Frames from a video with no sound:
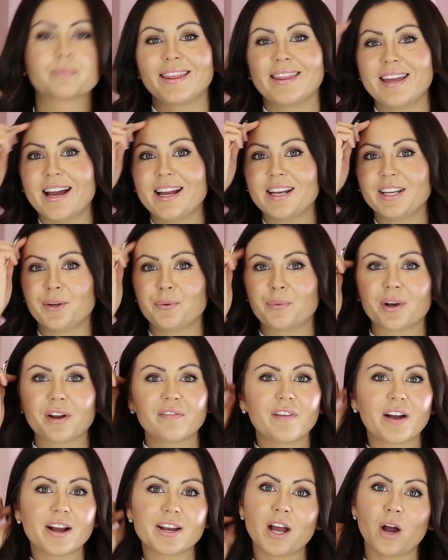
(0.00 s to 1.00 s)
Then you want
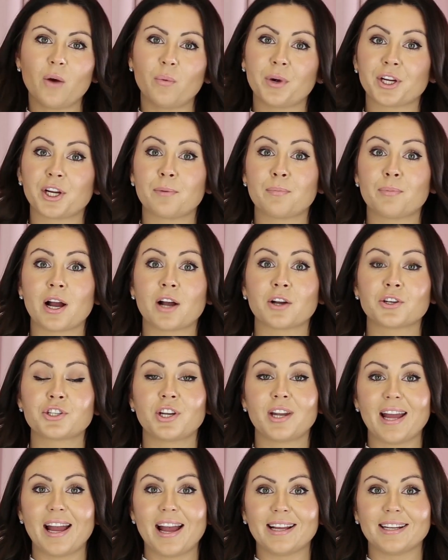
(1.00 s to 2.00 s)
to find out where your brow
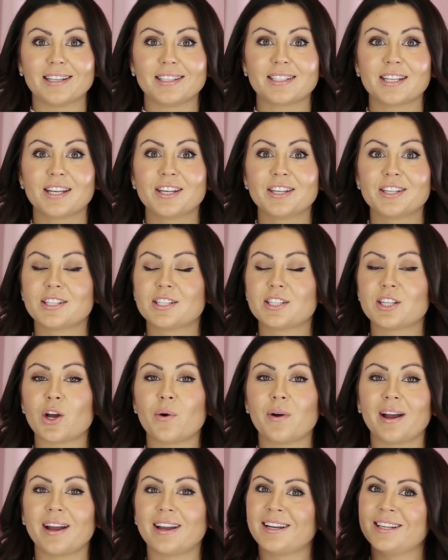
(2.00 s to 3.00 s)
should end.
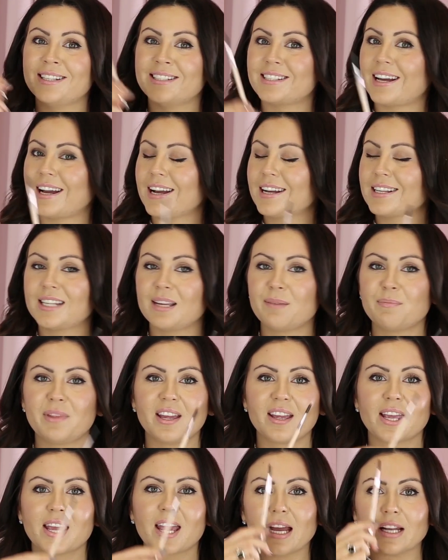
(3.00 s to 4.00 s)
So exact same
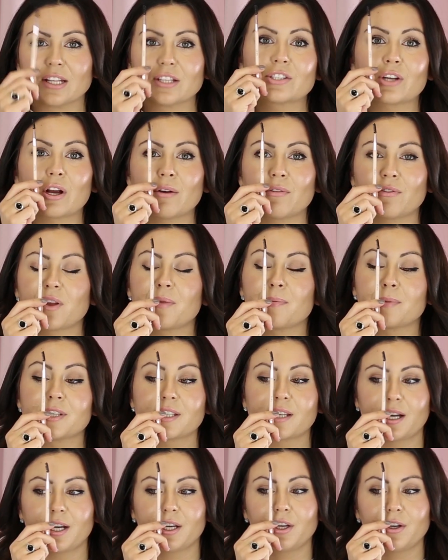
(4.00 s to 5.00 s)
thing again, start from the
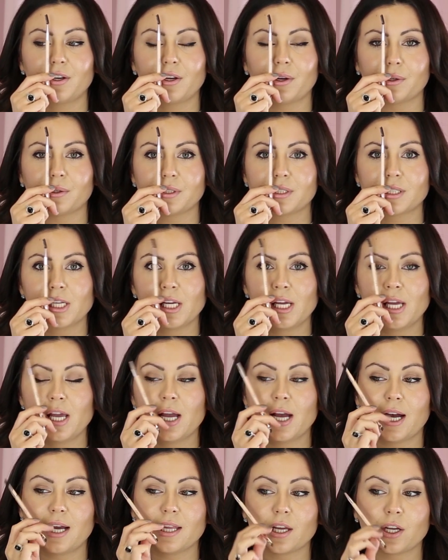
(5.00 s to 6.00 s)
side of your nose
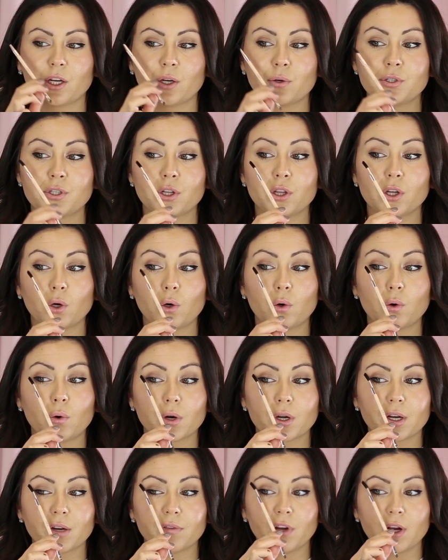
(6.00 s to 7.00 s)
and then go to the
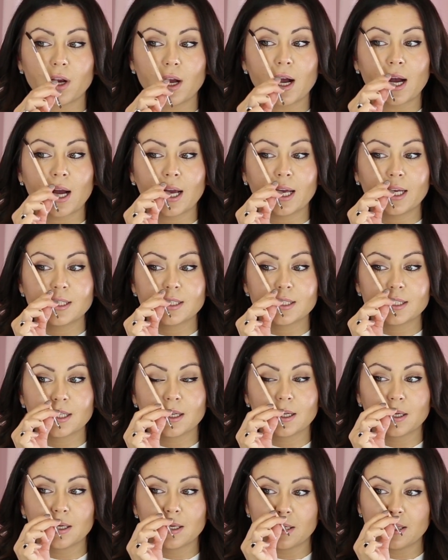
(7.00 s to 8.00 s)
corner of your eyes
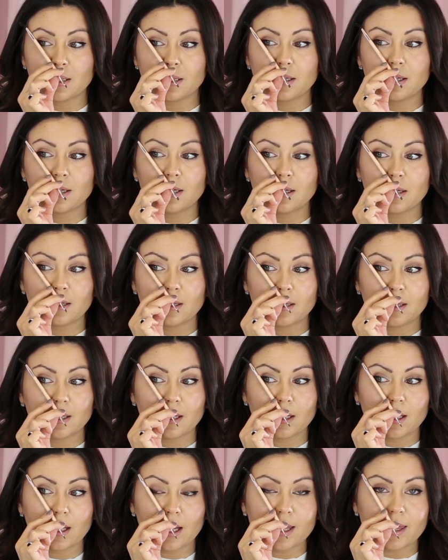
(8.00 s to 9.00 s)

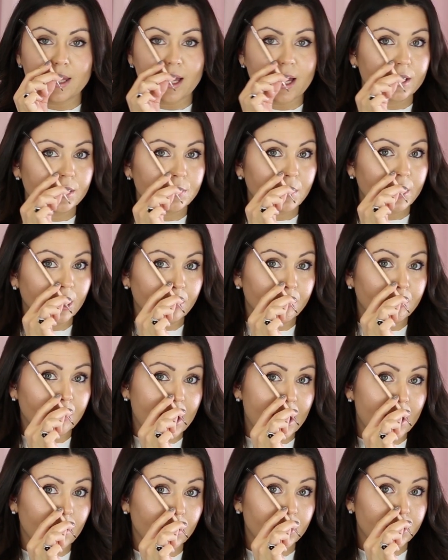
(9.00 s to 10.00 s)
and that is where your
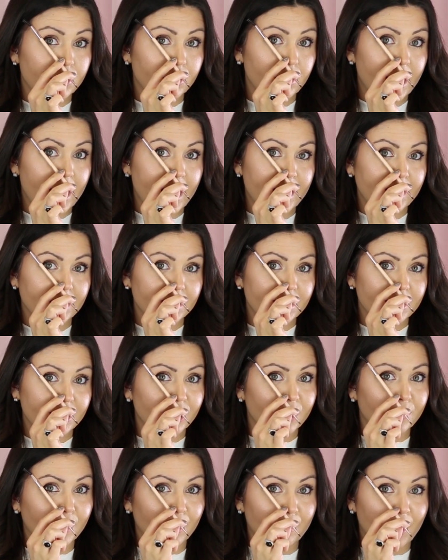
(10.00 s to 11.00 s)
brow should end.
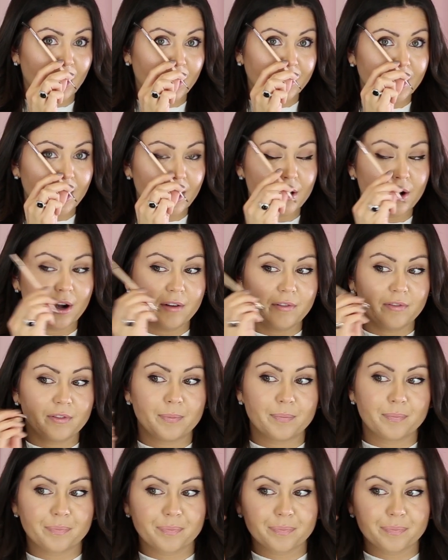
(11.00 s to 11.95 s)
So you want to mark that off